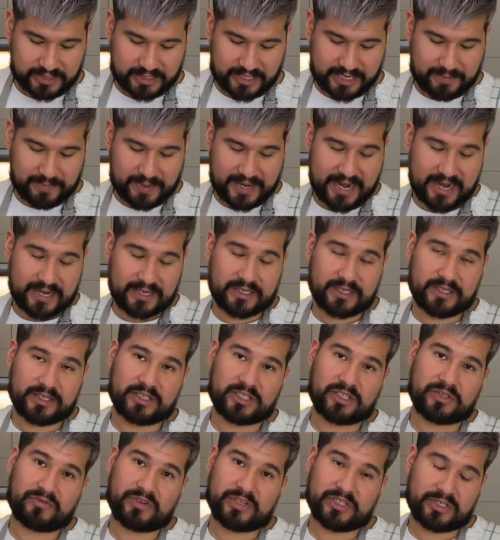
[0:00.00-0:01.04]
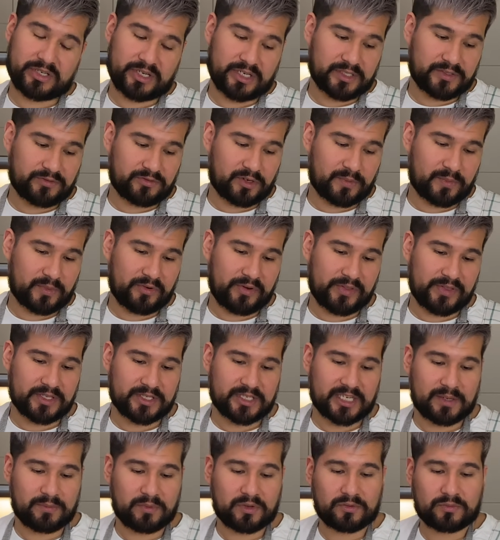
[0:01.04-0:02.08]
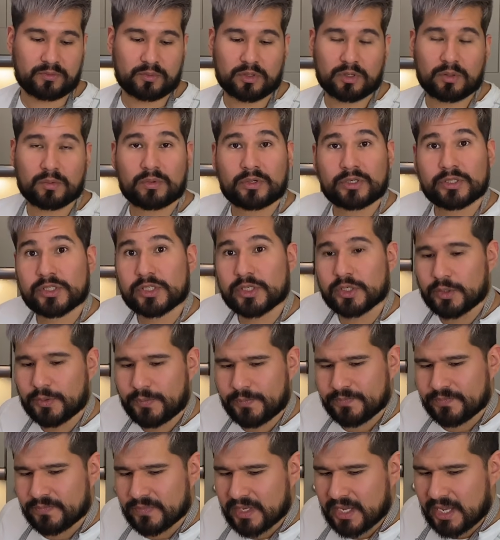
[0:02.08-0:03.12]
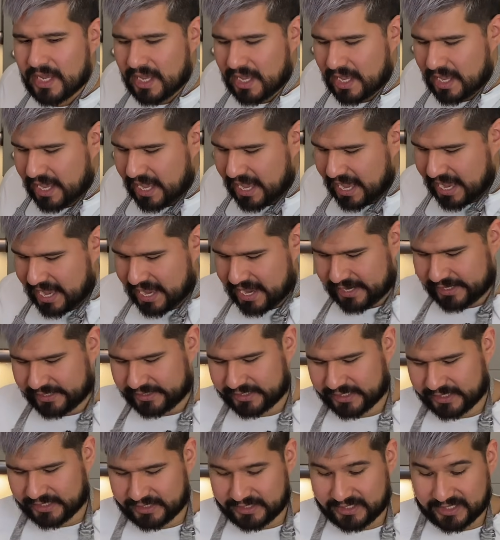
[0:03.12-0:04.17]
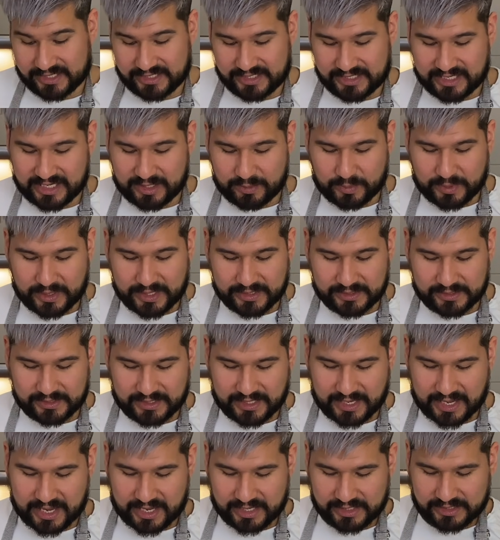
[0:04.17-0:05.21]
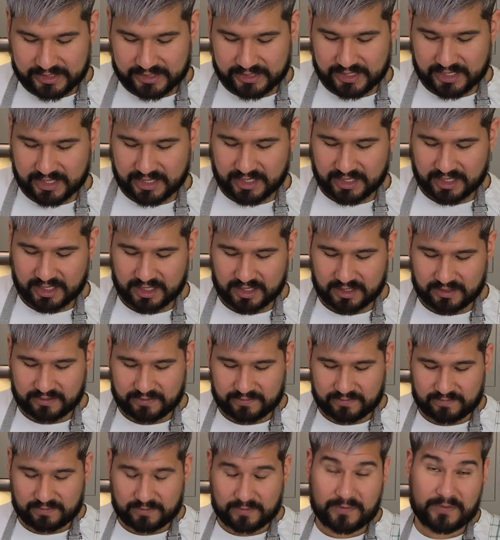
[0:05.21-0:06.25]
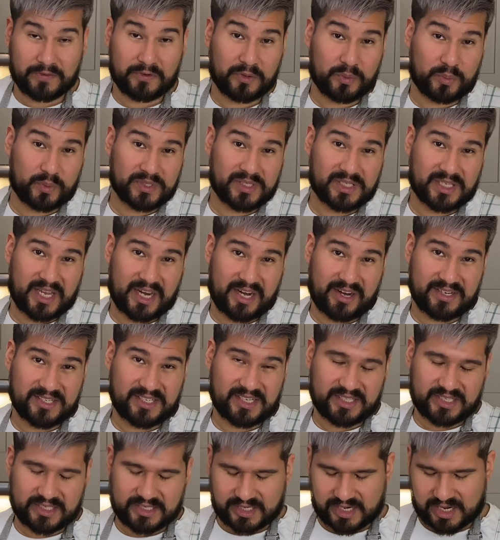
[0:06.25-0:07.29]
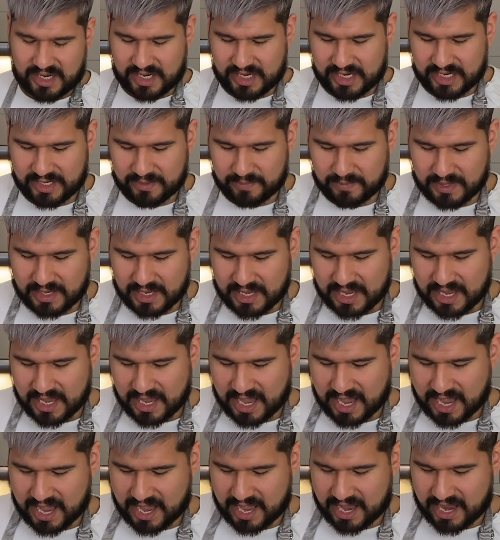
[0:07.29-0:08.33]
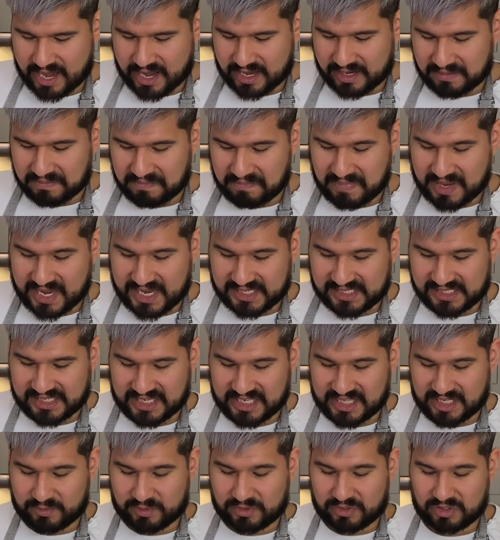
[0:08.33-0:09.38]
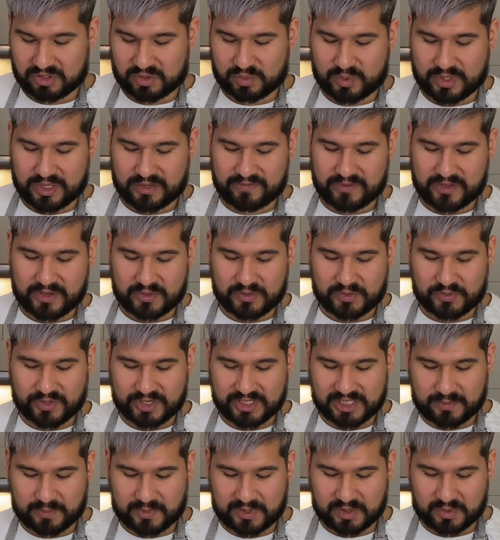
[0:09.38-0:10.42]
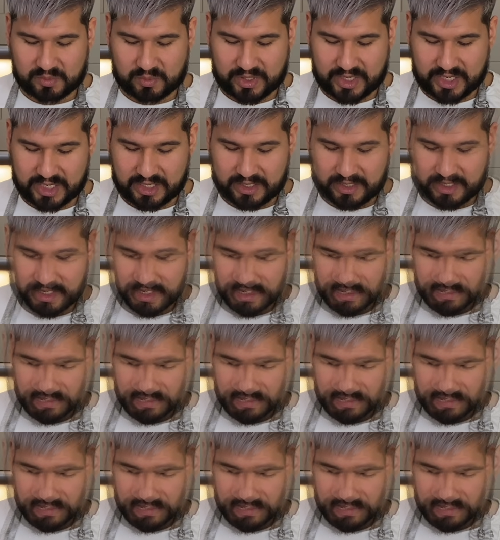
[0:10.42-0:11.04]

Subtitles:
that apparently this originates from around the time of World War II. And the idea was that food was scarce at the time, and basically it was just one of those recipes where